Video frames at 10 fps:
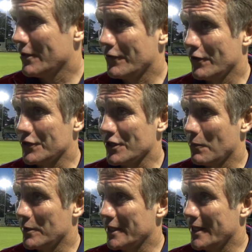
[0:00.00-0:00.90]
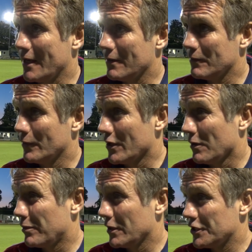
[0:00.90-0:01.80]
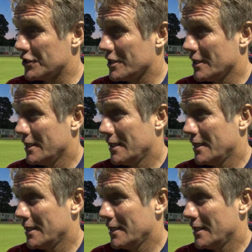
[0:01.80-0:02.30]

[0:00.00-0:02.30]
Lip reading: the third time we did that, we got punished.